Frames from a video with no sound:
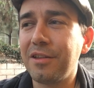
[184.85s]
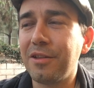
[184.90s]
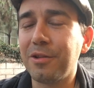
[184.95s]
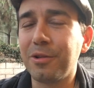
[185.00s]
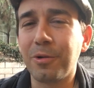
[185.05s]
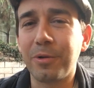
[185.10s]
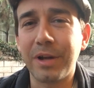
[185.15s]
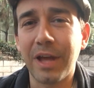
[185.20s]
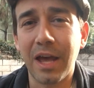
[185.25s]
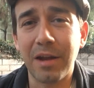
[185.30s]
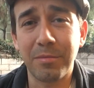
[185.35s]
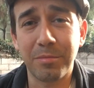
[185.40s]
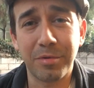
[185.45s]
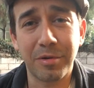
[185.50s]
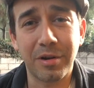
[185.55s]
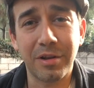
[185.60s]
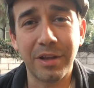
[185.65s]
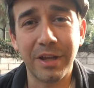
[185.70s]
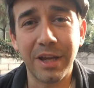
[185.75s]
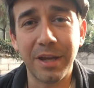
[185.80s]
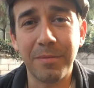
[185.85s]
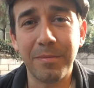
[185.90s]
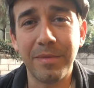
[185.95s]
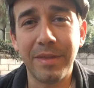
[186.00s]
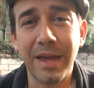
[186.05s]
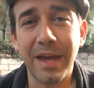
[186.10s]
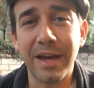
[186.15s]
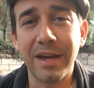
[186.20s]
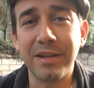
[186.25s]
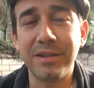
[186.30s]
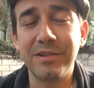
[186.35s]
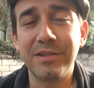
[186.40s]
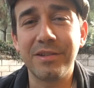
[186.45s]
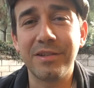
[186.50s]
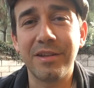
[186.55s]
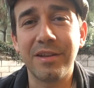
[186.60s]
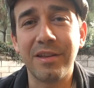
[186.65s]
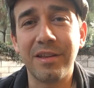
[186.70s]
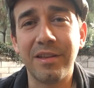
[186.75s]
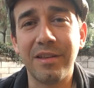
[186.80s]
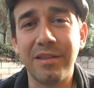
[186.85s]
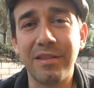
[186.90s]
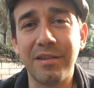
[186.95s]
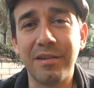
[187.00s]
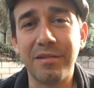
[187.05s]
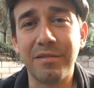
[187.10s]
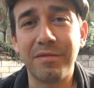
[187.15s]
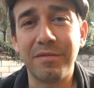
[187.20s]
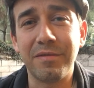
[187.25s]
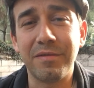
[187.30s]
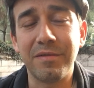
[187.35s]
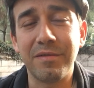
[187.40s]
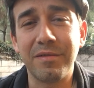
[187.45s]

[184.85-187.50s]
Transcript: the Lord had him proclaim that the